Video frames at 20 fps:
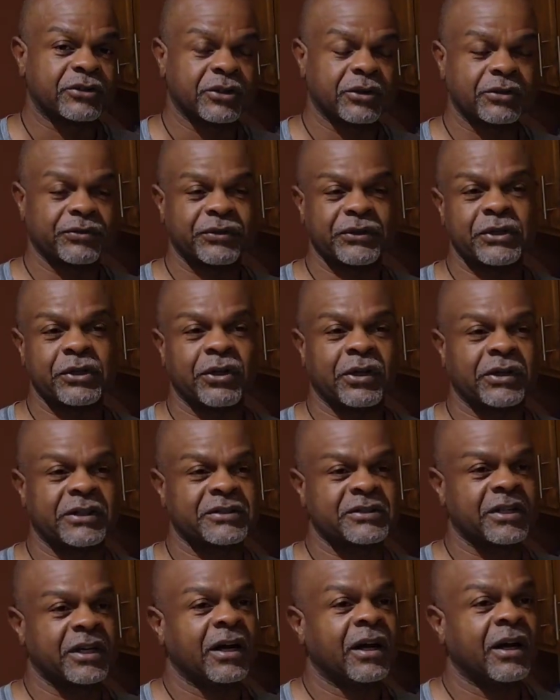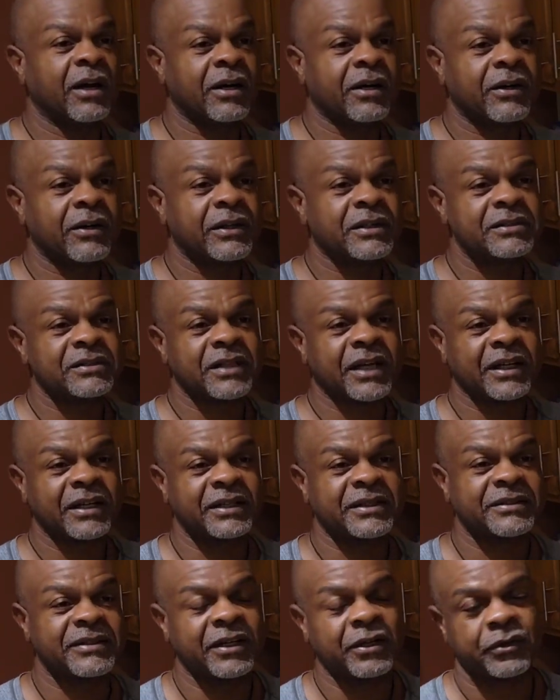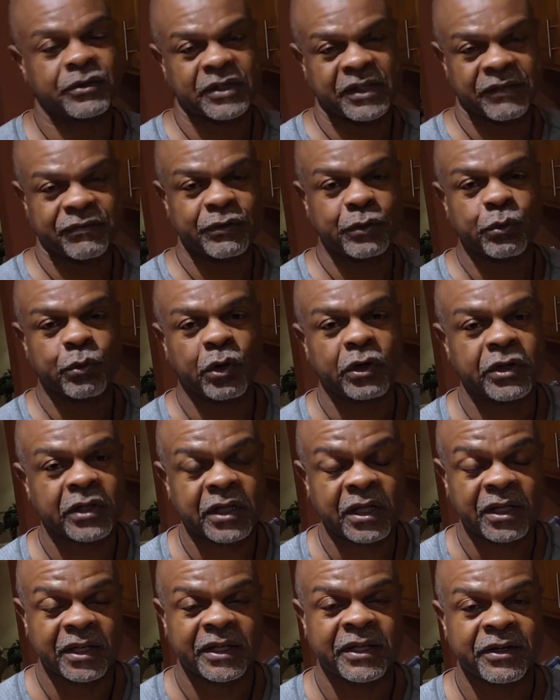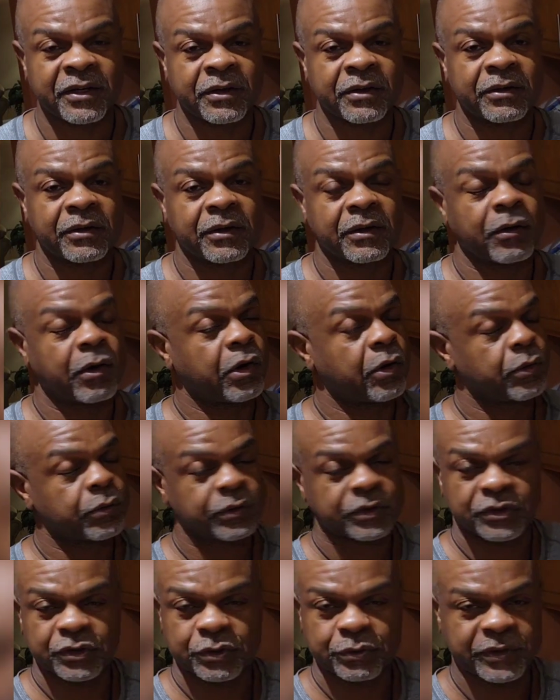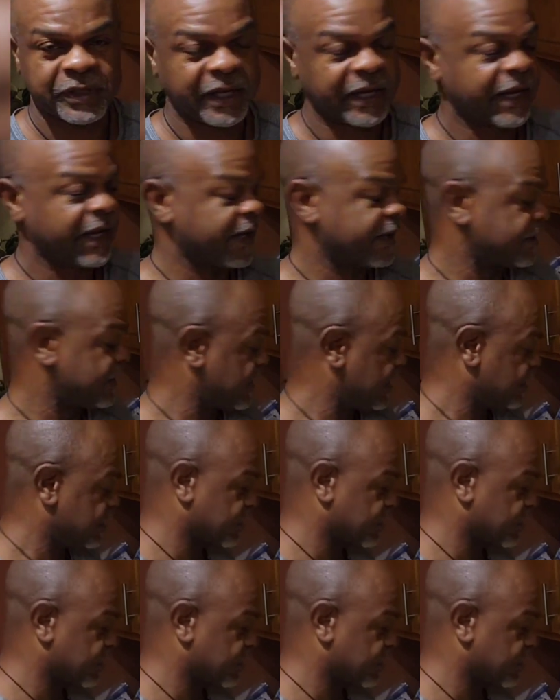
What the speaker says: So for you all to say, oh, it's not as healthy. If you want a cleaner oat, you can.